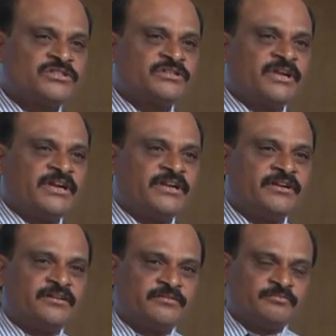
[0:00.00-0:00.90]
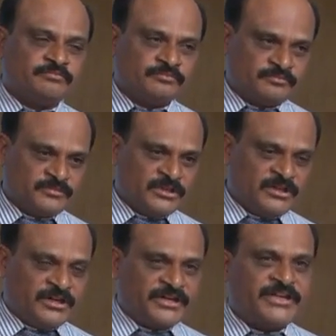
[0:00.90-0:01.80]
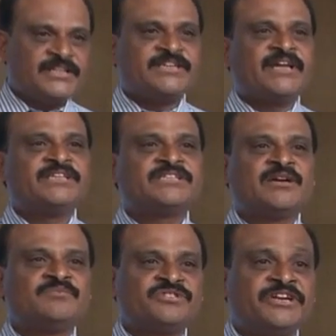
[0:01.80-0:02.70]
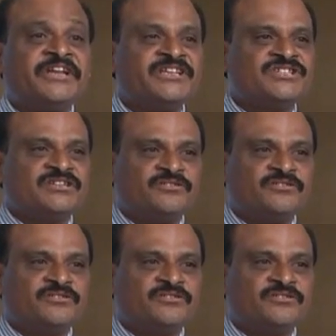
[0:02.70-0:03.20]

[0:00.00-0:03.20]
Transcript: real challenge comes retention.